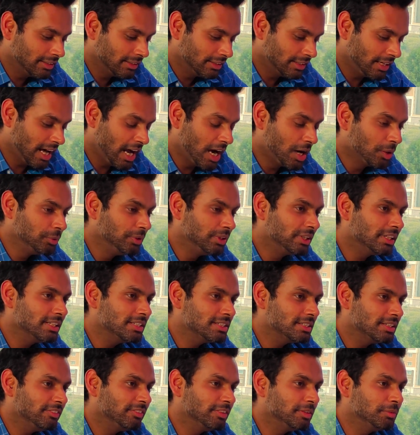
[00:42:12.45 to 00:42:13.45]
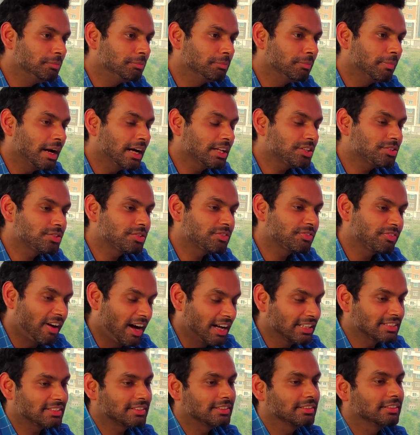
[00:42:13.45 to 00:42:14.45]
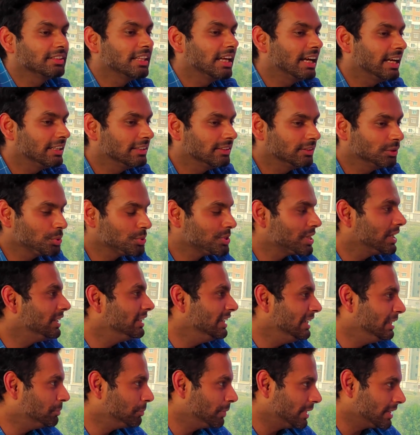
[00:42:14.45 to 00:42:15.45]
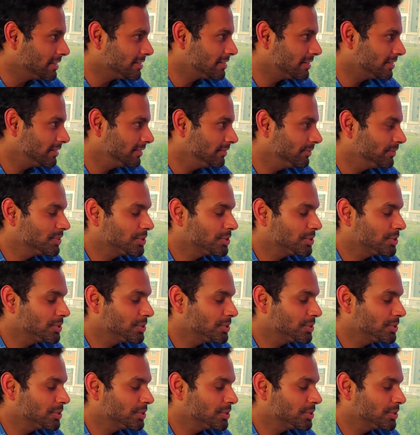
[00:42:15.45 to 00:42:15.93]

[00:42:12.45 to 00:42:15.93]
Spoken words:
now, it is even much faster than those 18 months.